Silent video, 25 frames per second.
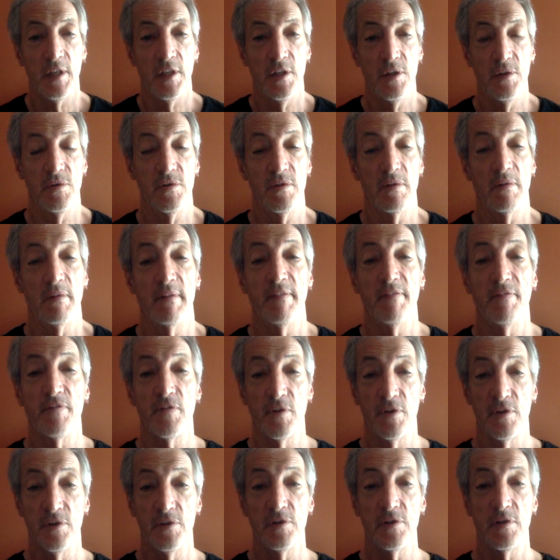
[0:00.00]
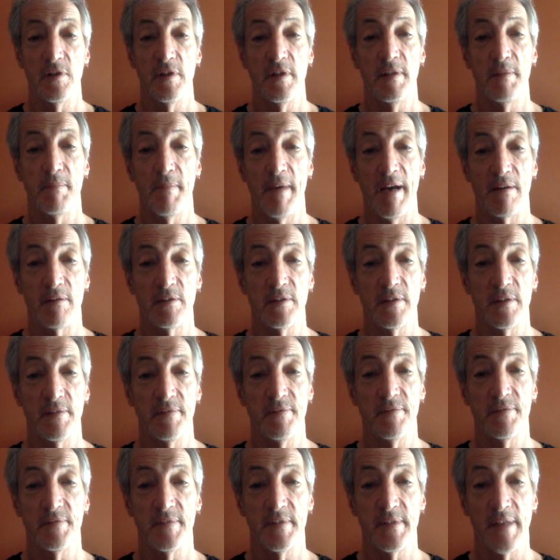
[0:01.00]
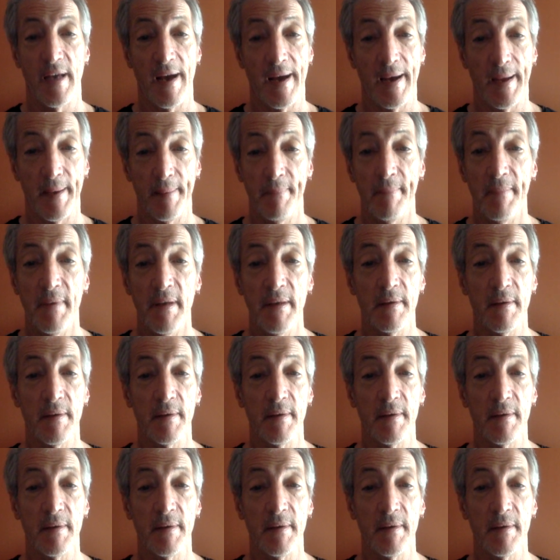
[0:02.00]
usually refers to the amount of time